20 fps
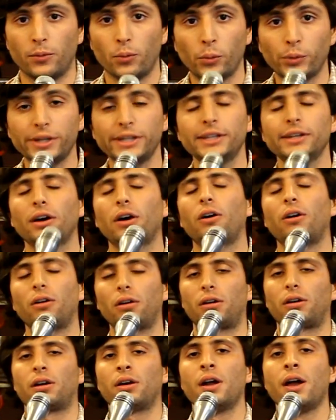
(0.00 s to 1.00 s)
We
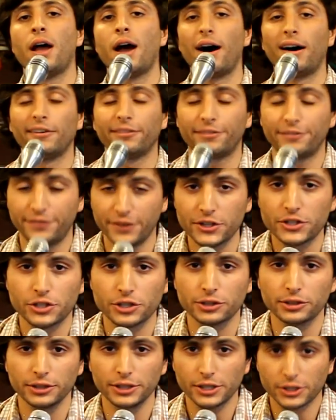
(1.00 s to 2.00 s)
are
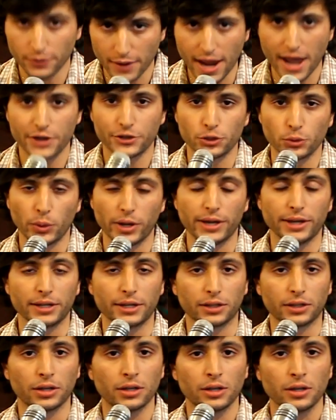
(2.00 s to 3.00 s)
officially
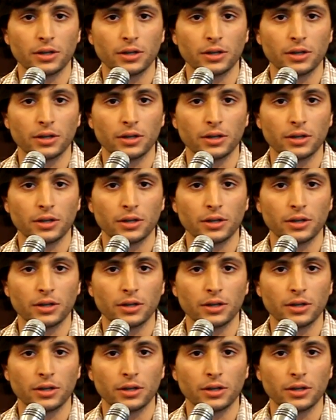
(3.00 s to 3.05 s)
graduating